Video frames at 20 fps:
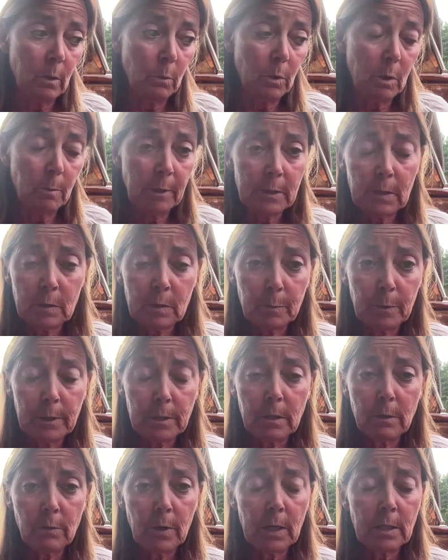the Web
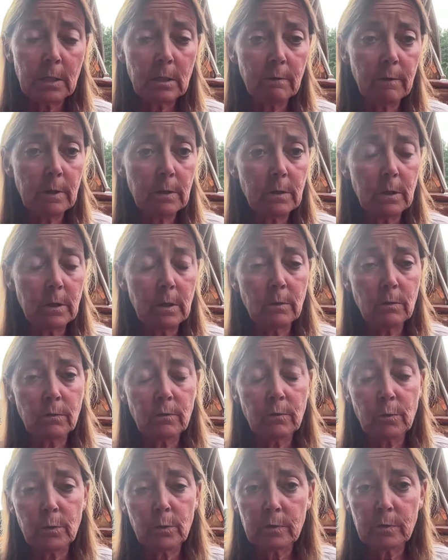Accessibility Directive entered into
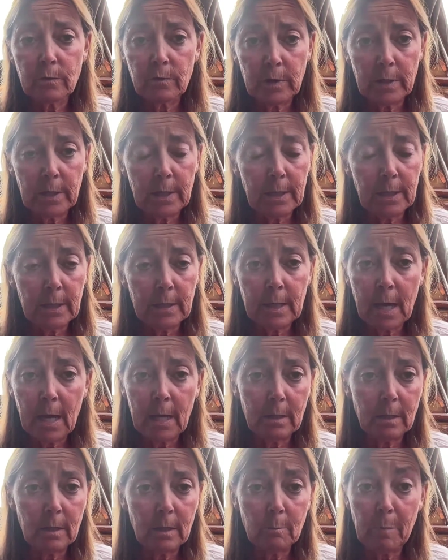force, Finland
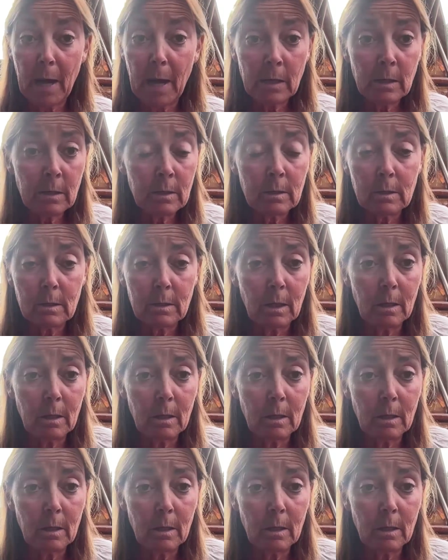added banks.